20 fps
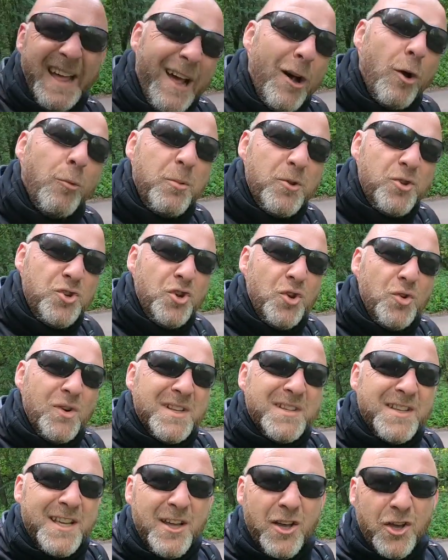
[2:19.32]
that
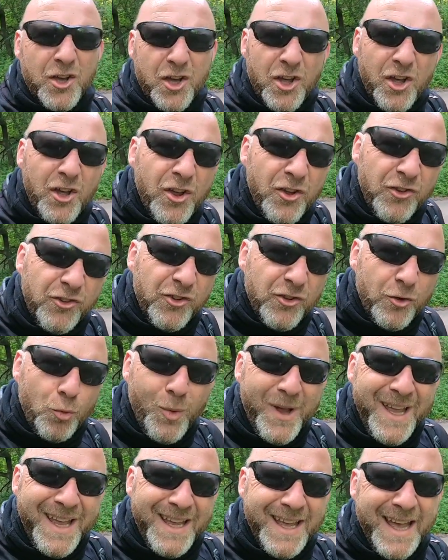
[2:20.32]
opportunity occurs at the
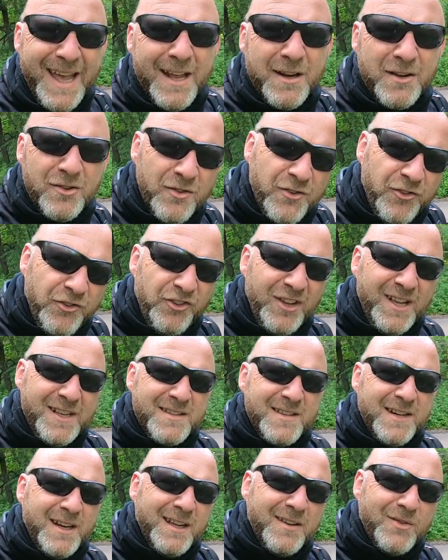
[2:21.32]
weekend on a
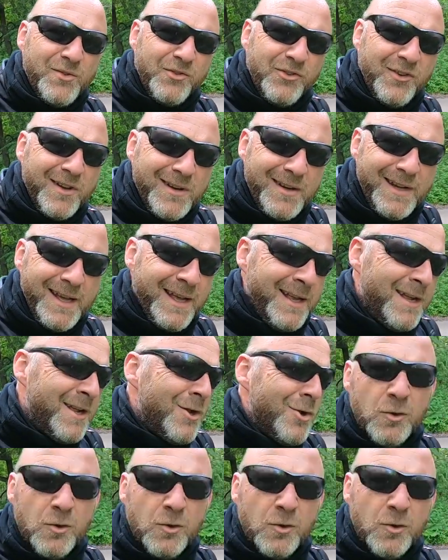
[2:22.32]
Saturday or Sunday,